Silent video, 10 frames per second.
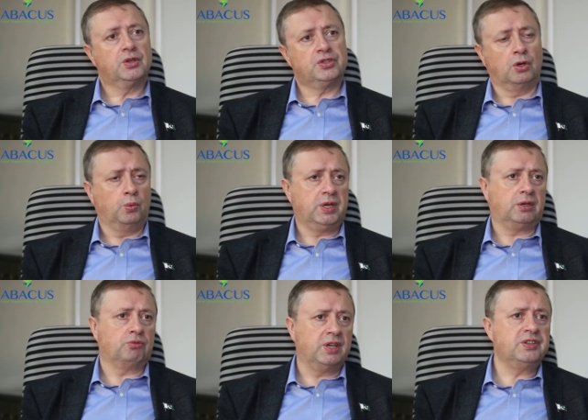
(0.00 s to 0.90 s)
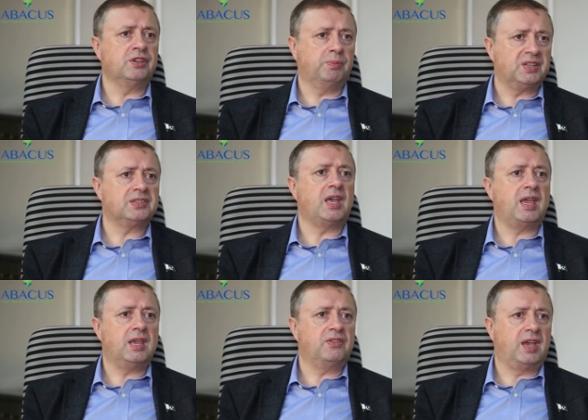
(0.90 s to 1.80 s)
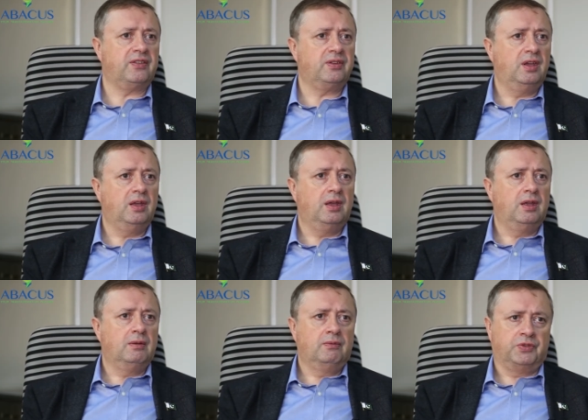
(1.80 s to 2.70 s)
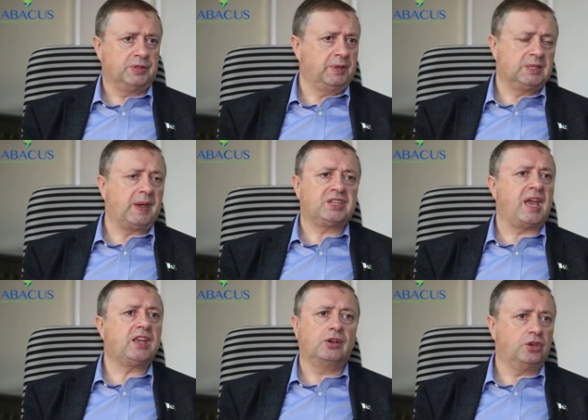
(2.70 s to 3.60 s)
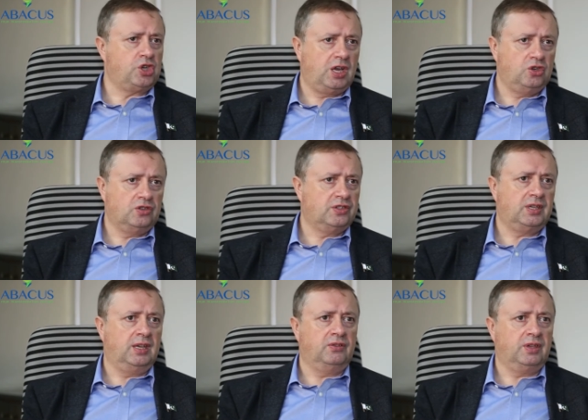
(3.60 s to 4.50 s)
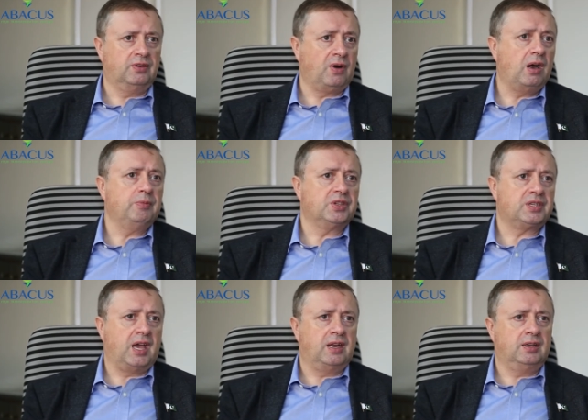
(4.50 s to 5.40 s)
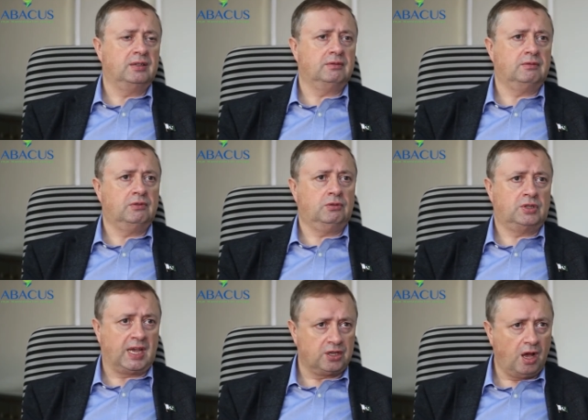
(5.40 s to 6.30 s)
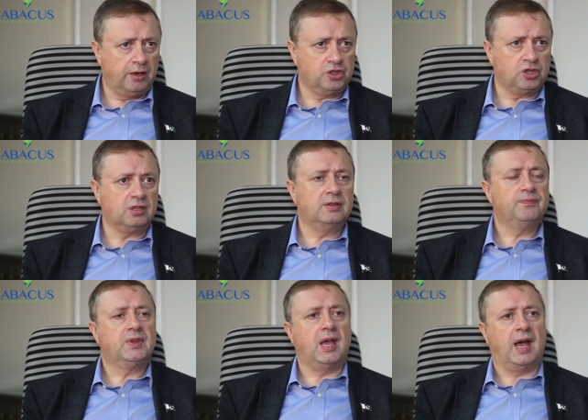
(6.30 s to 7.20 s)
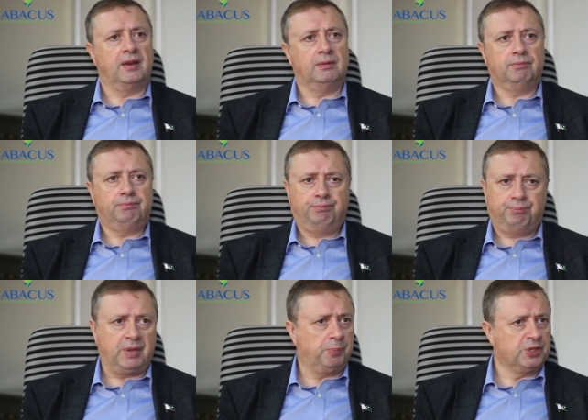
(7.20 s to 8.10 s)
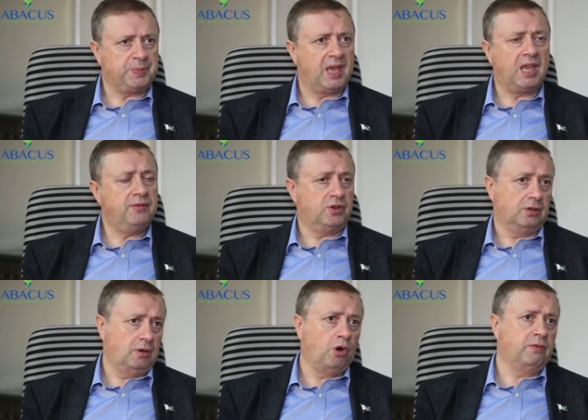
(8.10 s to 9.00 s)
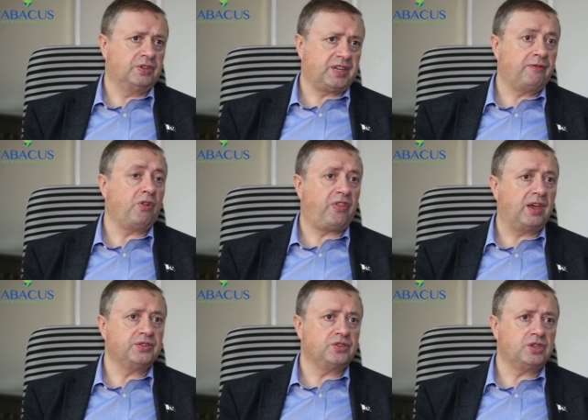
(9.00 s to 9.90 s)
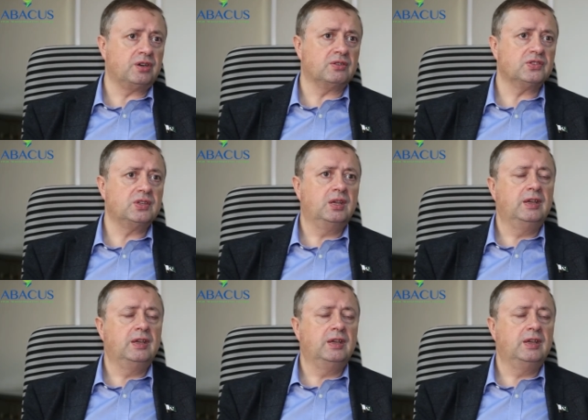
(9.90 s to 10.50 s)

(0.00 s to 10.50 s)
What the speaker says: so we can reasonably say that there's been spectacular changes in the environment and in technology and in people's behavior over several thousand years.